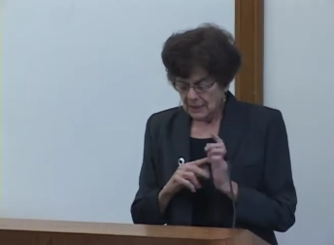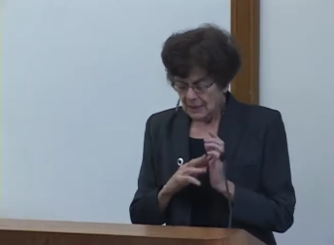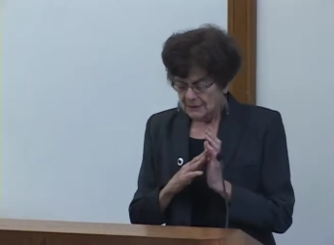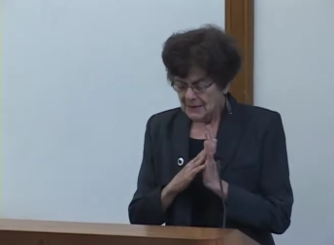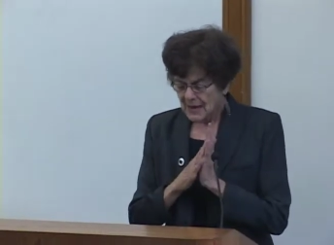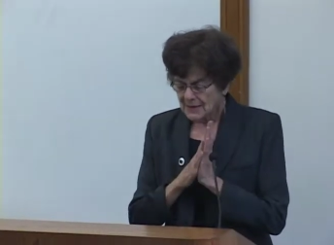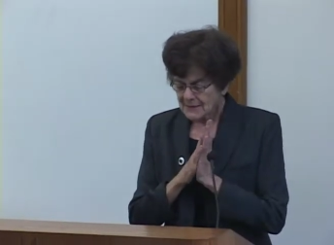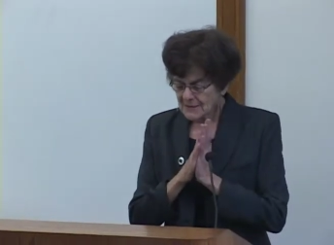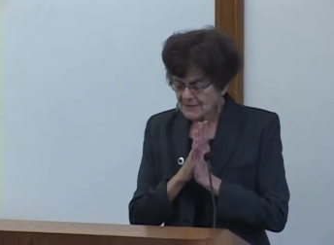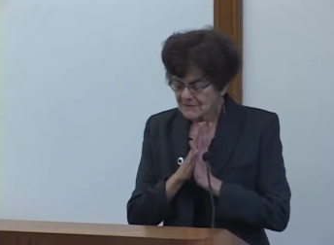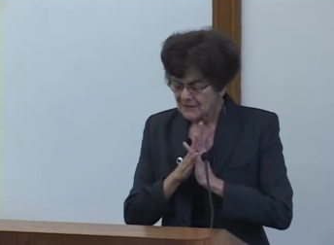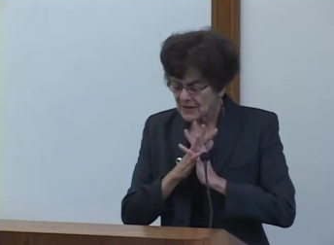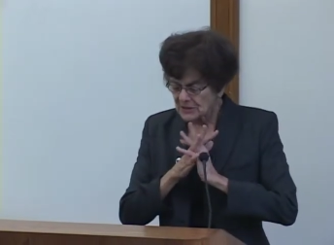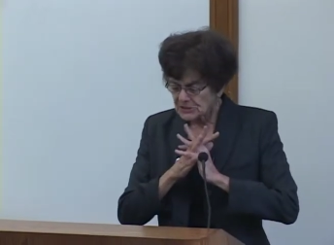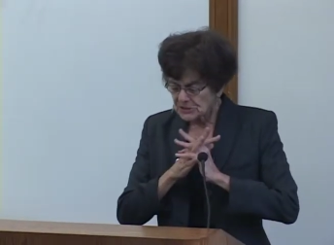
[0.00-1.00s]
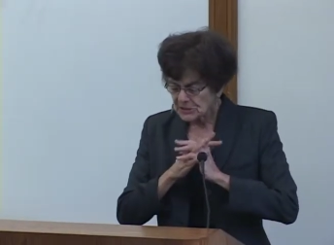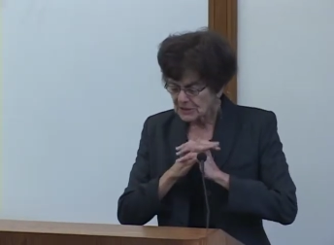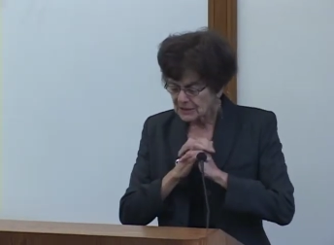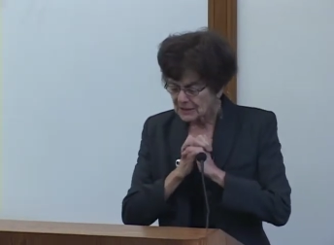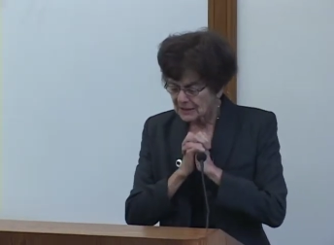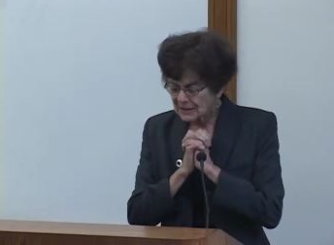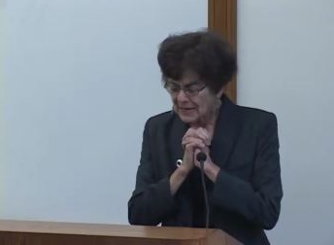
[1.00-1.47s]
that
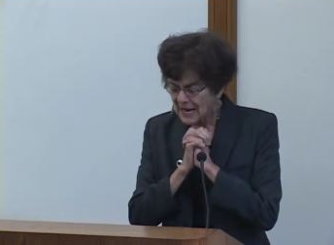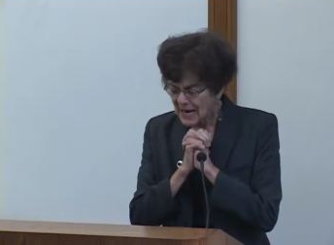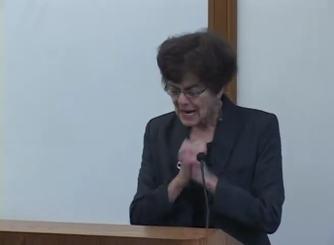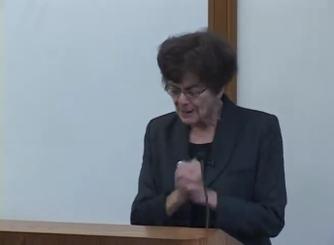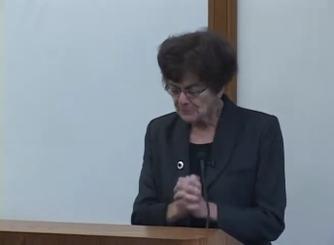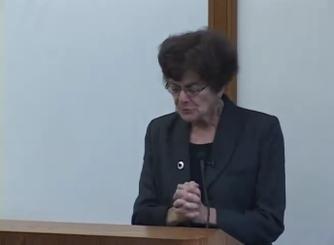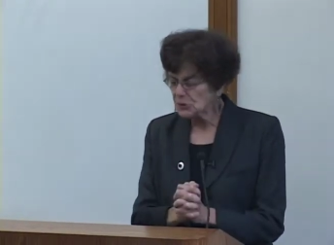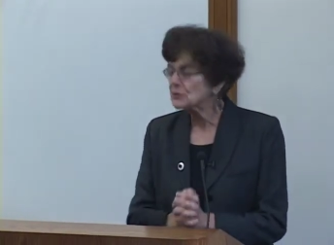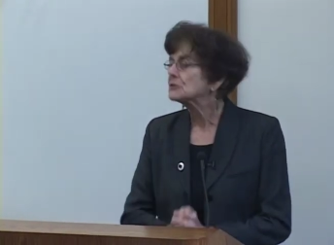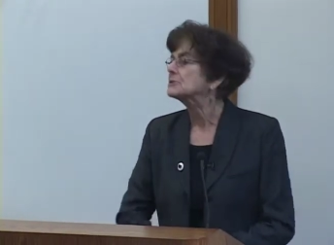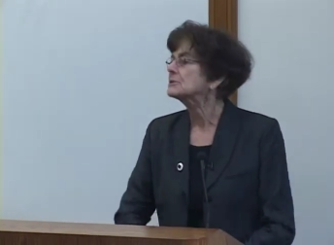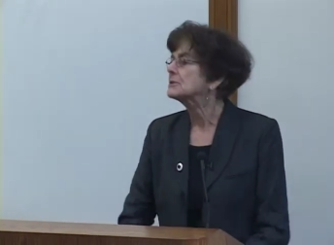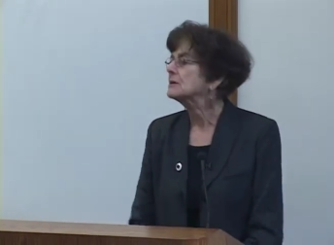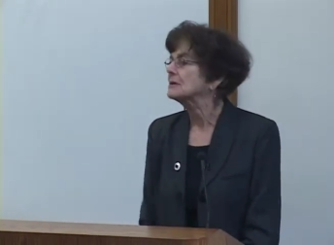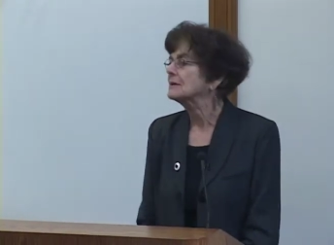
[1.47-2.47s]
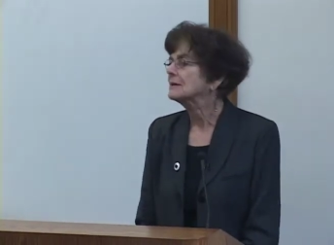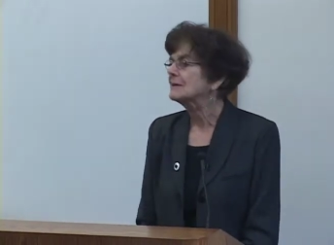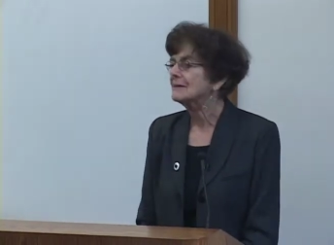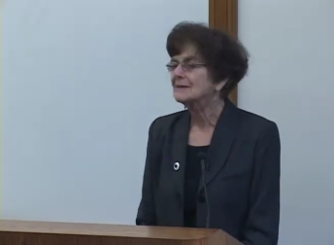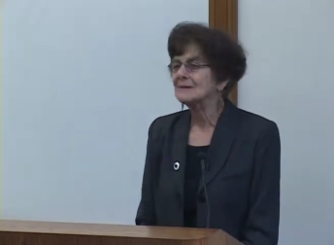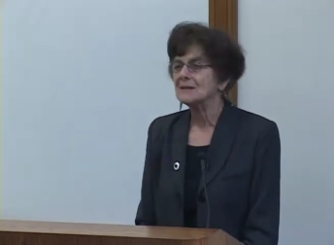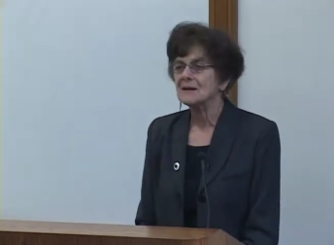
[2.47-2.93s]
invention captures
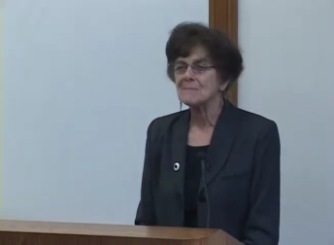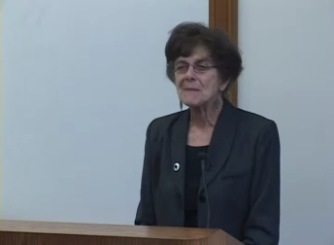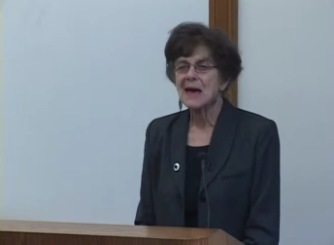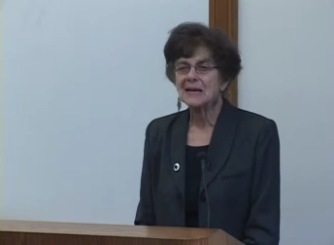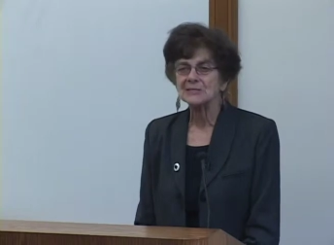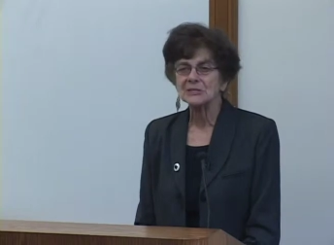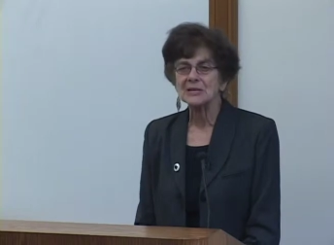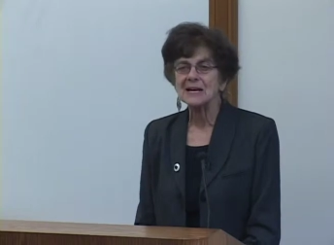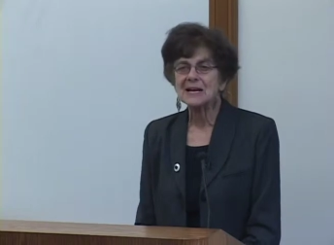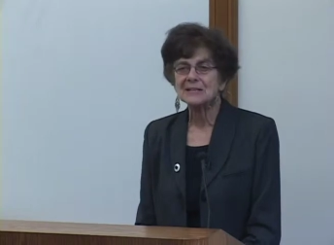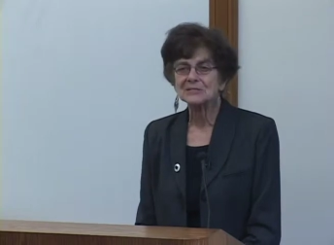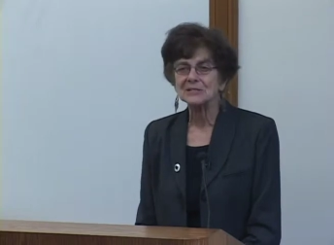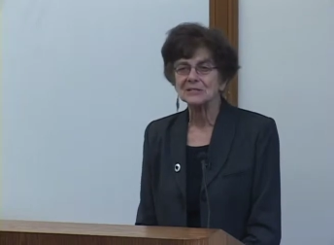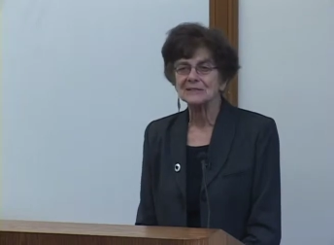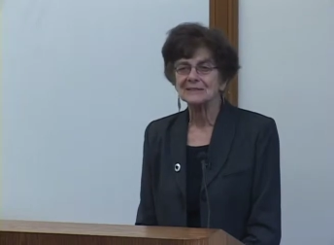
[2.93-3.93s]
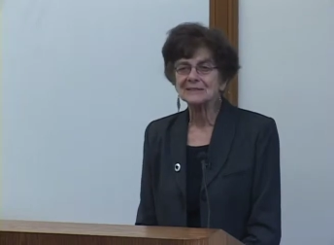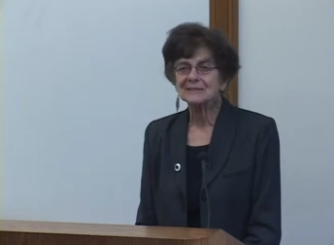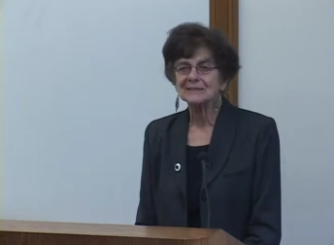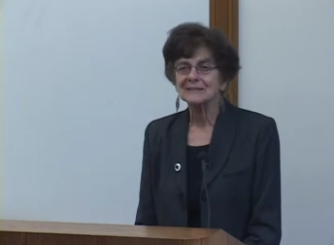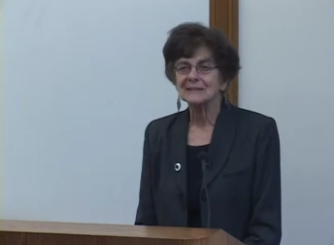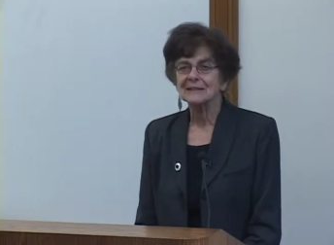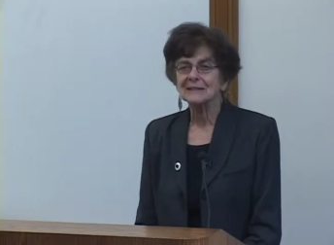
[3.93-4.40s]
the imagination.
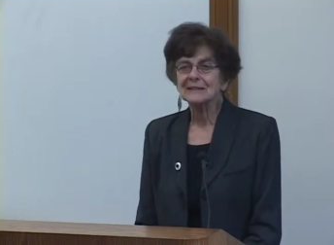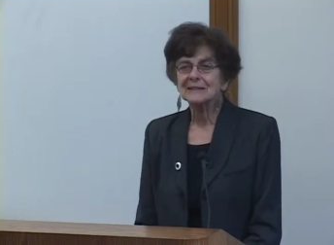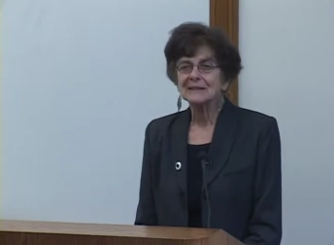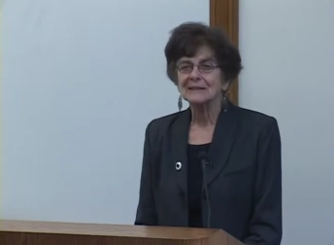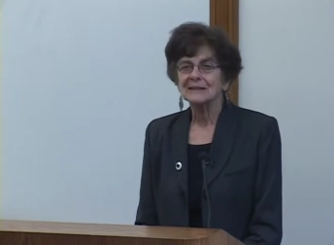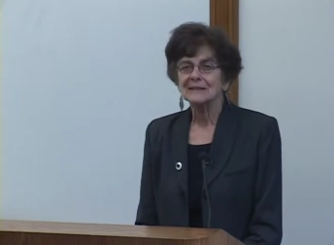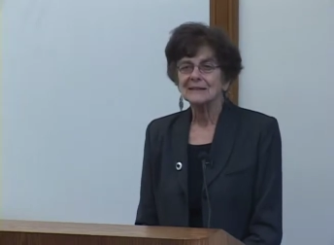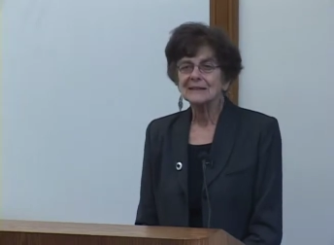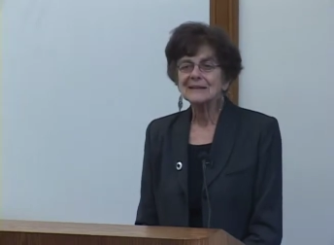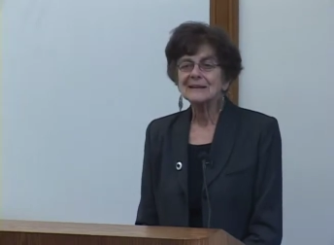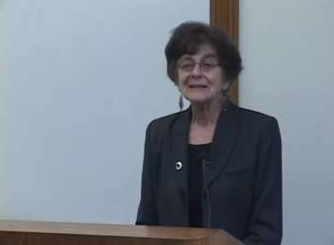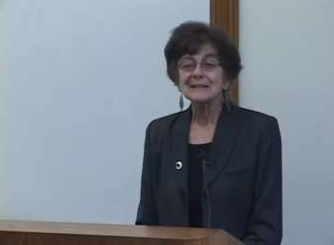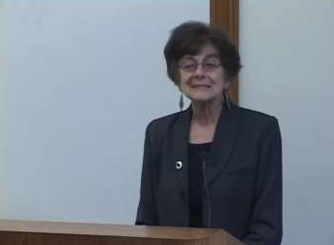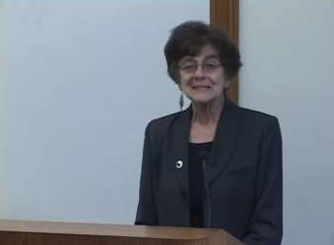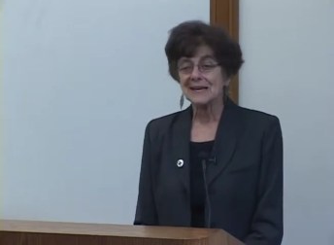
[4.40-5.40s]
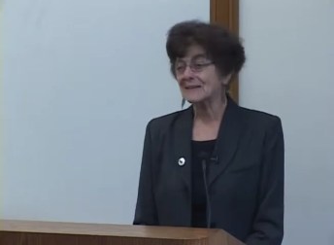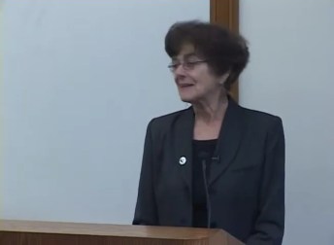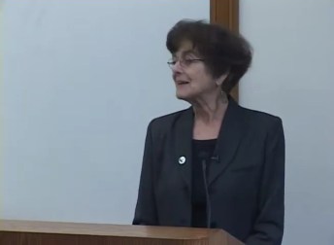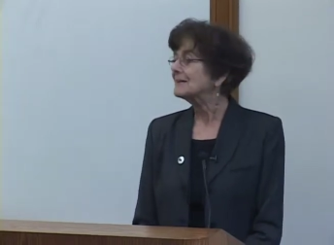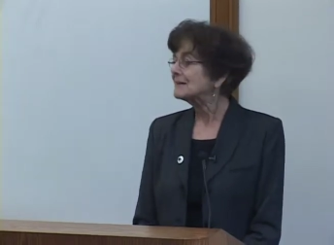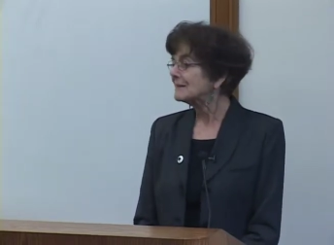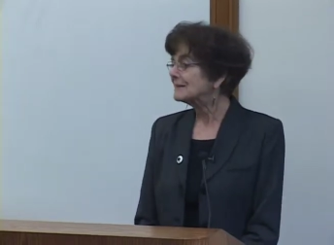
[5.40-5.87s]
It is, I
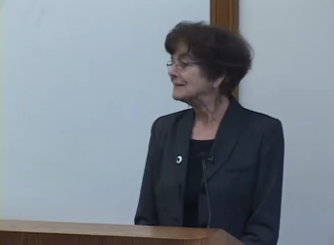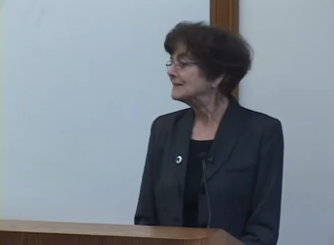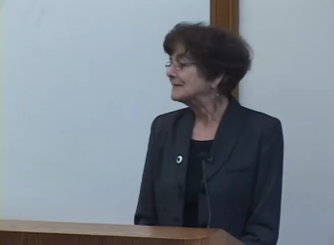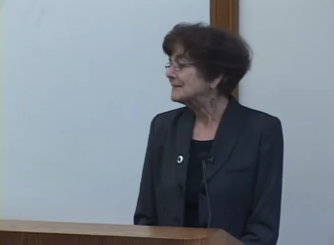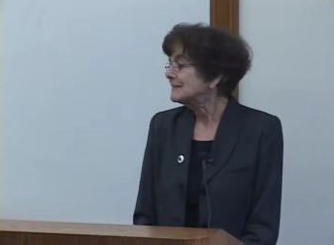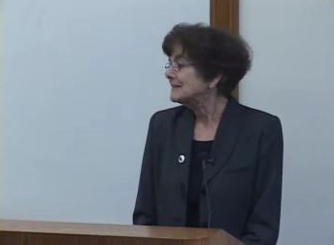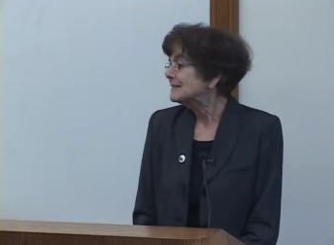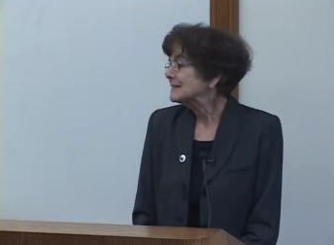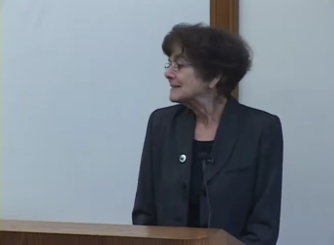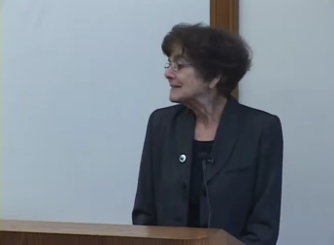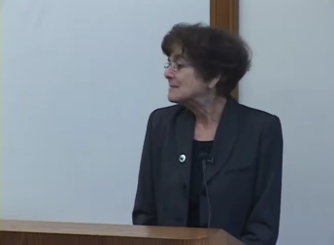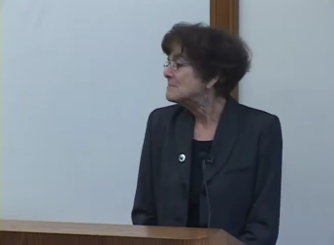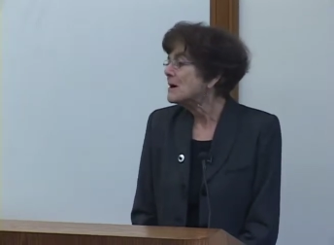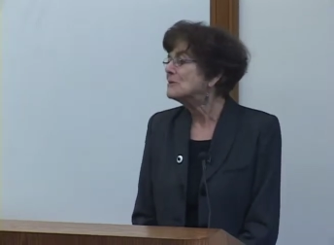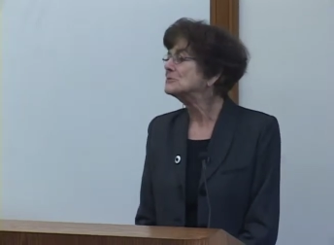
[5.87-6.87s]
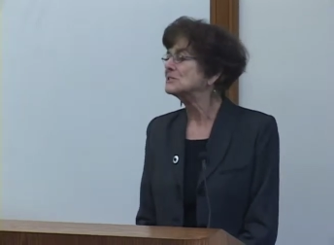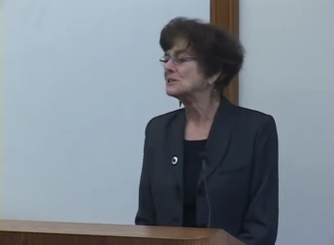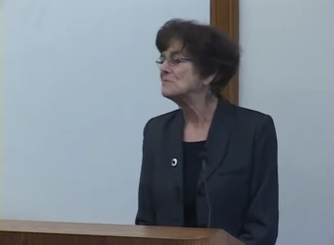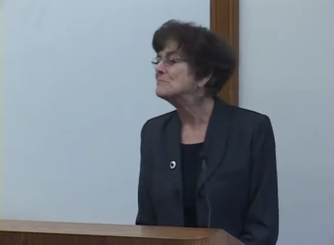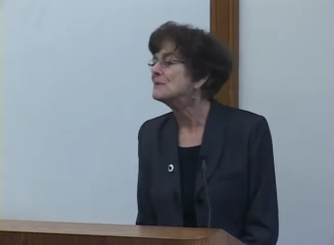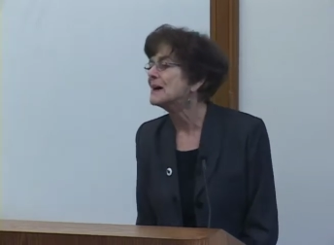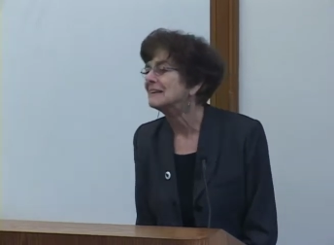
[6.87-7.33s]
think, the most
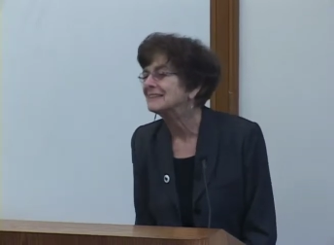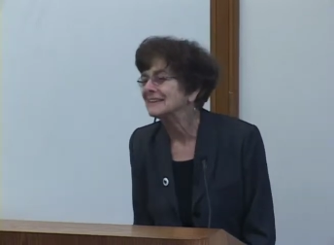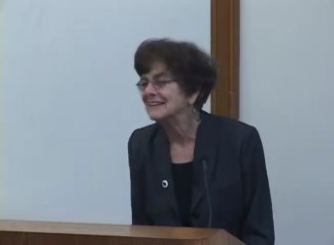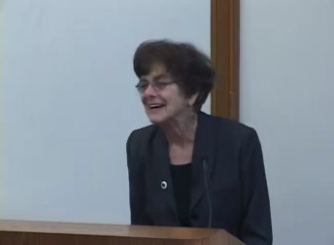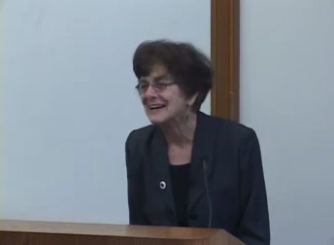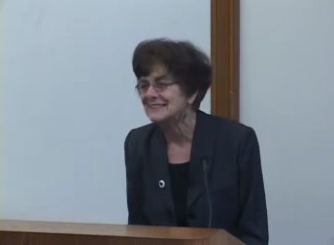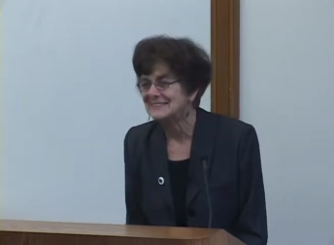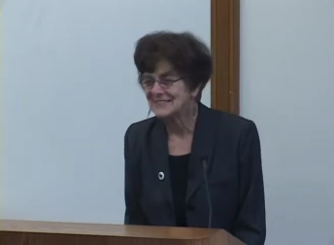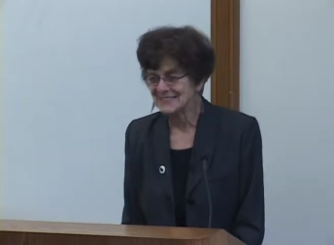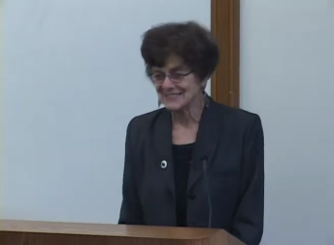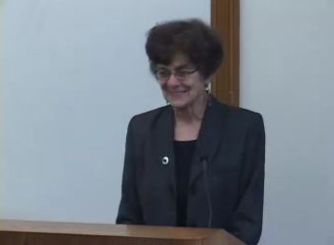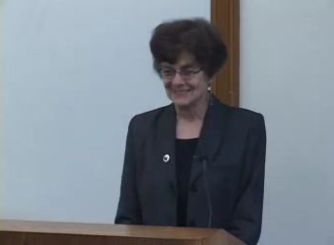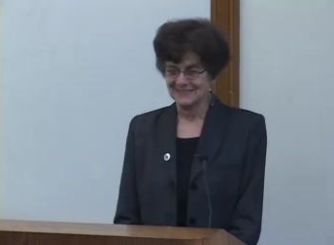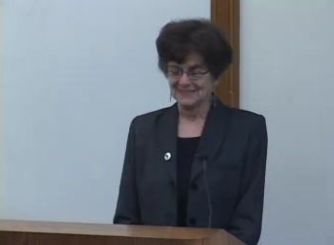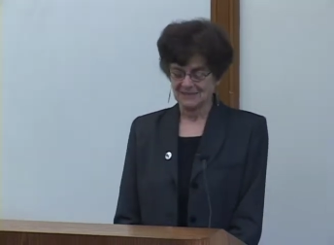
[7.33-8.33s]
compelling idea